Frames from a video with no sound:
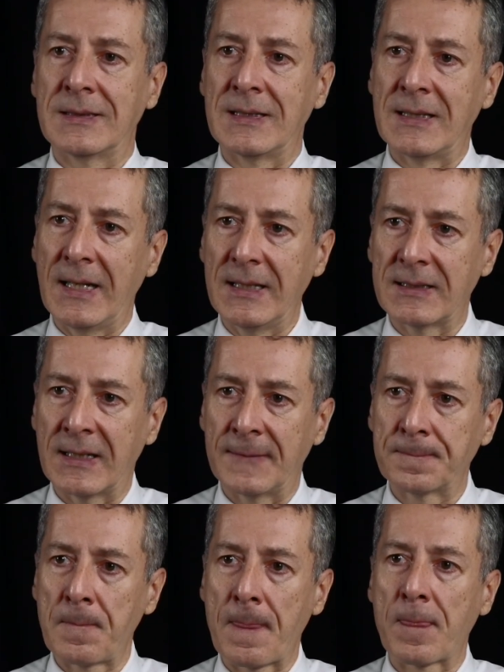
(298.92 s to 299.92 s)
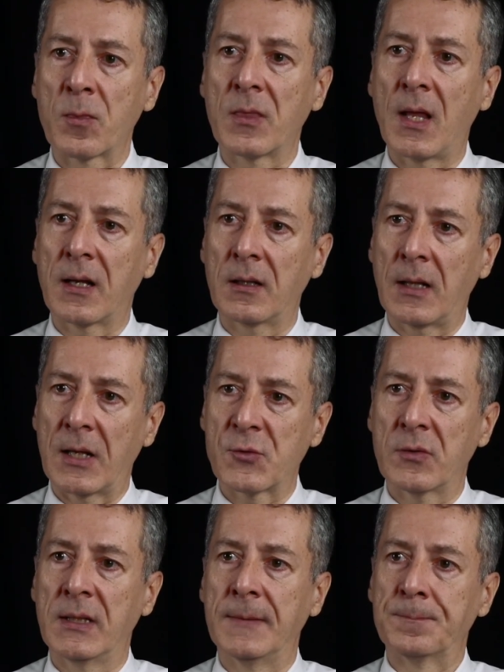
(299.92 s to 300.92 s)
the data that can
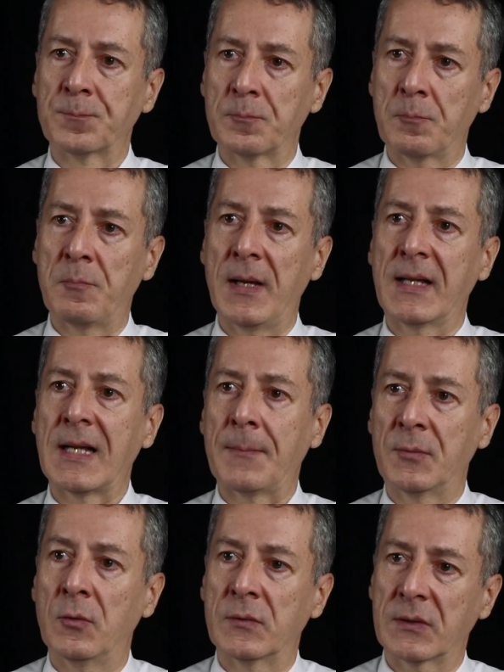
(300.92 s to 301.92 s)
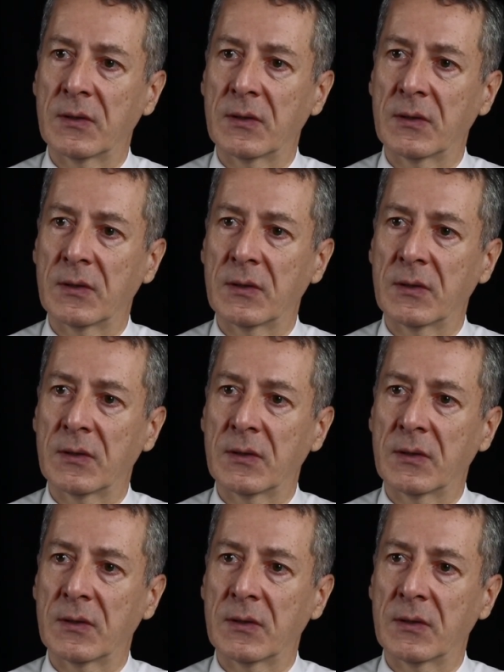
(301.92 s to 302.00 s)
actually back up those